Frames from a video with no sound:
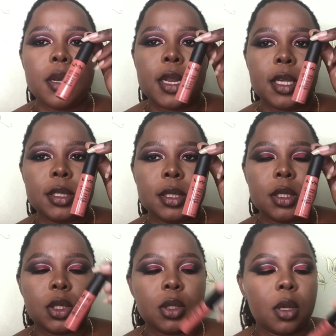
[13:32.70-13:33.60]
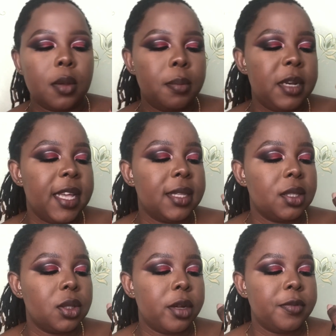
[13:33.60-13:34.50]
NYX
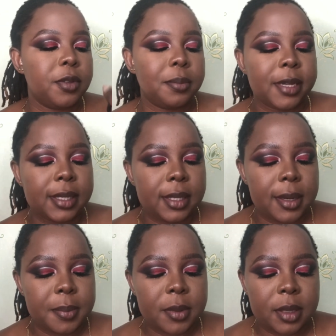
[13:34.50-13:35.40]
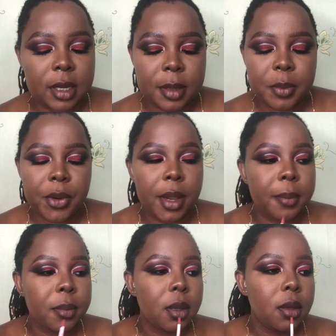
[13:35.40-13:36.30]
soft matte lip
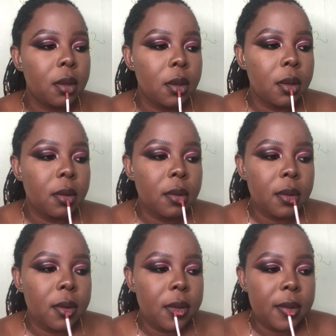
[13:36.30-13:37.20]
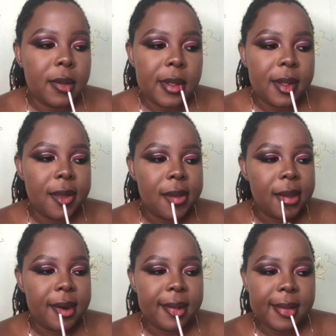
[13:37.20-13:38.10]
cream.
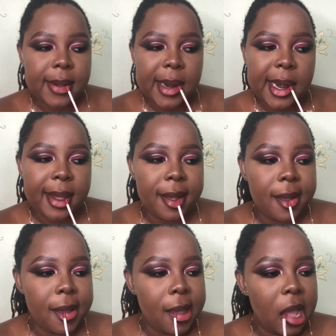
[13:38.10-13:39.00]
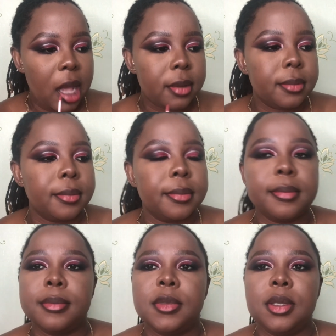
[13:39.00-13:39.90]
Very similar,
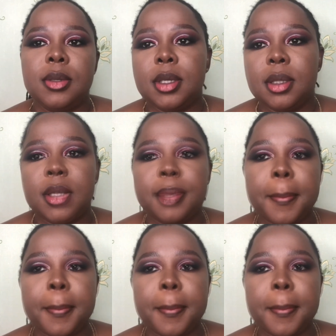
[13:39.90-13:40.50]
as you can see.